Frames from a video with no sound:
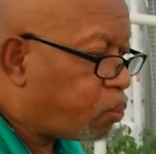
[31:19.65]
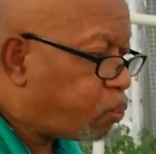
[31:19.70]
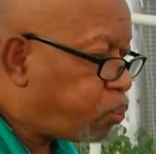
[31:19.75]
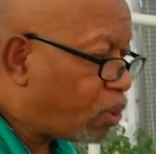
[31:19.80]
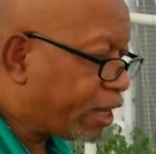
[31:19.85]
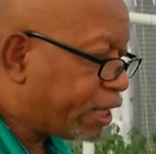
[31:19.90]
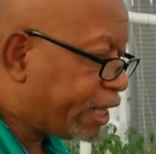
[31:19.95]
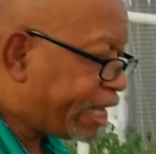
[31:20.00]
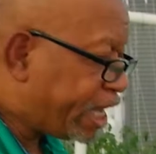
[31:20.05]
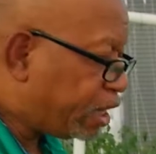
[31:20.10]

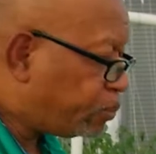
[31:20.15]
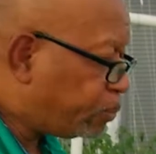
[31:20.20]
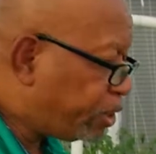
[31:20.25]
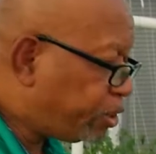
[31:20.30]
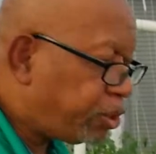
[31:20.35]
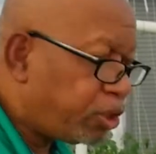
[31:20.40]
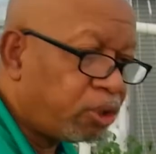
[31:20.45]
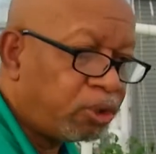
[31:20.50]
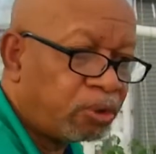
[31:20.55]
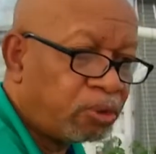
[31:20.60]
what can we
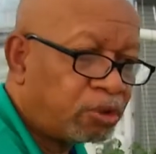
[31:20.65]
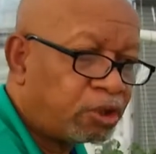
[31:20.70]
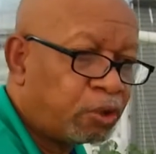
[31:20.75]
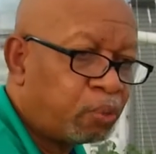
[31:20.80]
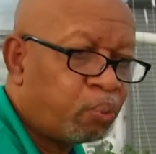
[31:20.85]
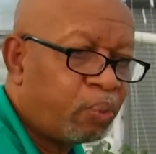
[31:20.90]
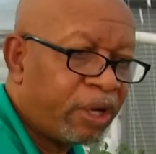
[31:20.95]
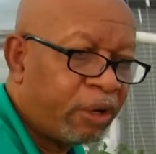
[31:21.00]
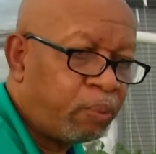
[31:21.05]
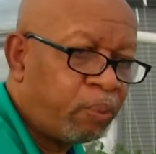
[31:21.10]
use
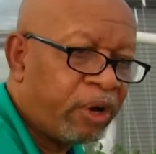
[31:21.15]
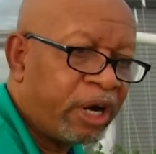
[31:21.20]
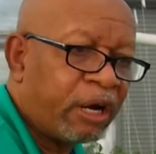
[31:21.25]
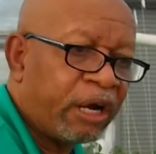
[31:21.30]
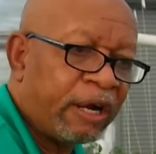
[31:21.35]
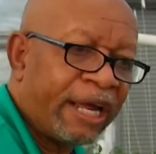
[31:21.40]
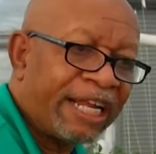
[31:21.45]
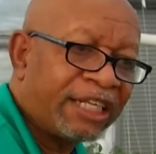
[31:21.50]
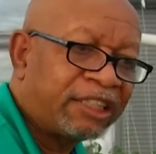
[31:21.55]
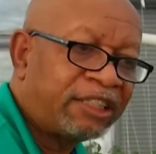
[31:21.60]
where
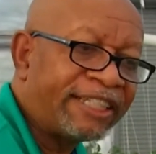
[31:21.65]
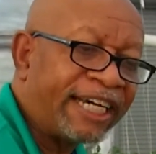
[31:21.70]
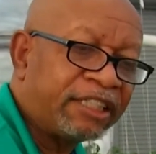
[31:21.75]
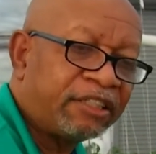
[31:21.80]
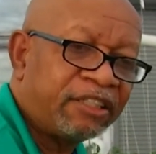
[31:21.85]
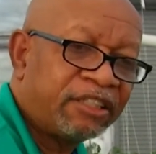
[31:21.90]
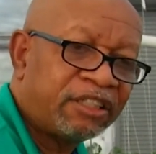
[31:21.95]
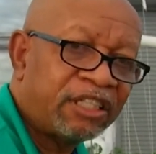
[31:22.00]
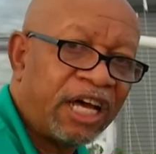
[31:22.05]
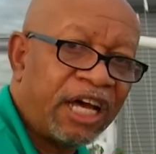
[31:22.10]

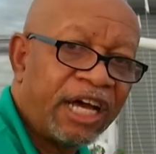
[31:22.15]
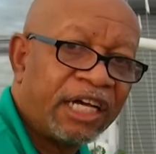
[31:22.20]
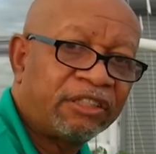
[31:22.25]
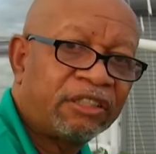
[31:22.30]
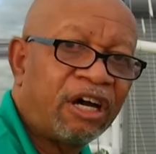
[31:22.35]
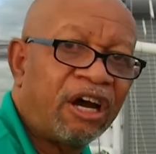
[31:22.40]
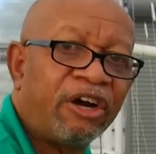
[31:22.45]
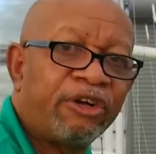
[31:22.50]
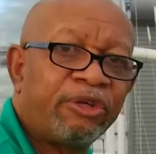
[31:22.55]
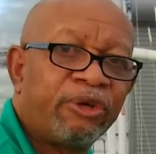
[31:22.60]
insecticides
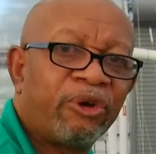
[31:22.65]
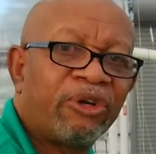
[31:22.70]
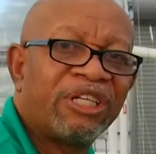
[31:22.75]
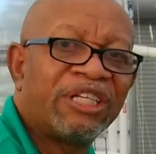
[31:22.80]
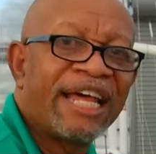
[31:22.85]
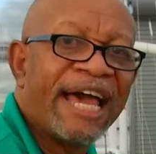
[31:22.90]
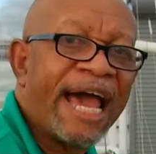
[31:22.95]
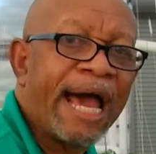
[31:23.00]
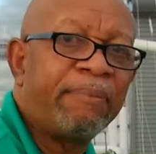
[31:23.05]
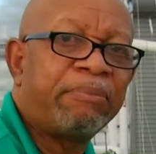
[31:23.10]
are your
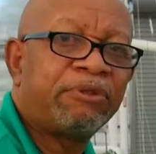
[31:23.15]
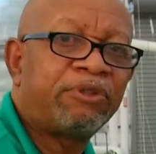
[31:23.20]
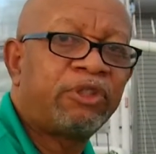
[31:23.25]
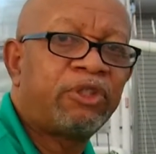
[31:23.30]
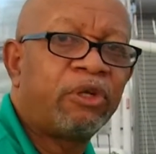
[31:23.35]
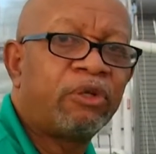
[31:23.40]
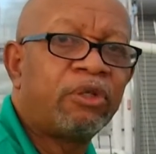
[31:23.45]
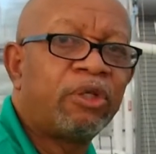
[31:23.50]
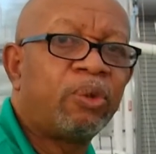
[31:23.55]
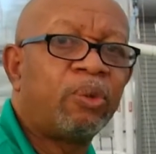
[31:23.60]

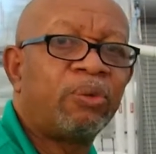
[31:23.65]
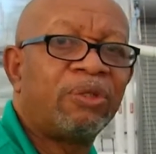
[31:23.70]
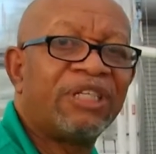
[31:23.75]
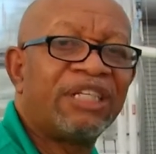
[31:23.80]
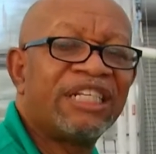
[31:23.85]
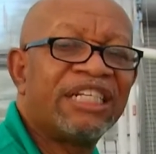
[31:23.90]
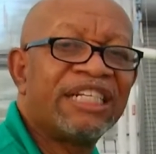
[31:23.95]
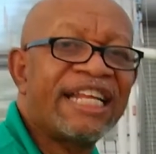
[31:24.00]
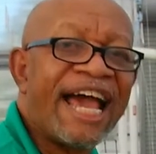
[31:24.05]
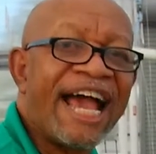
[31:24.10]
absolute
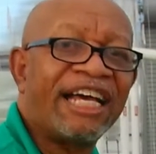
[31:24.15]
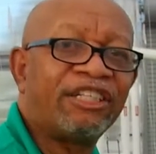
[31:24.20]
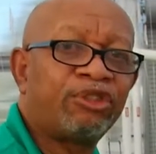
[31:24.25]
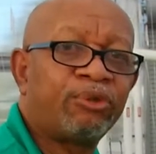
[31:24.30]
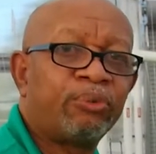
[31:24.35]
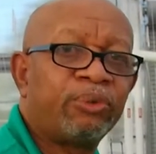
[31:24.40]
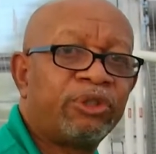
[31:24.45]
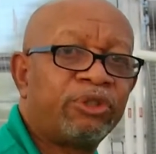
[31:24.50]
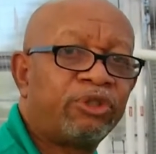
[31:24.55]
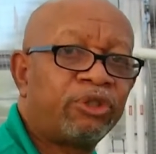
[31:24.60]
last
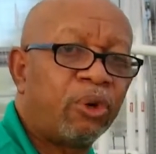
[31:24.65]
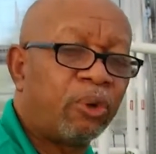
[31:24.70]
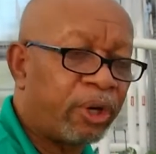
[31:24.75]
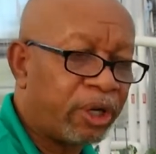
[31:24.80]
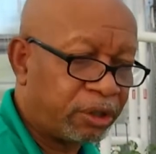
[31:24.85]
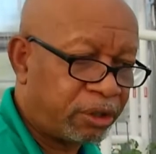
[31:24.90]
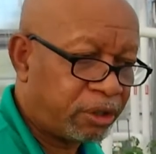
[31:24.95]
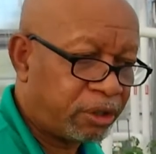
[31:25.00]
resort.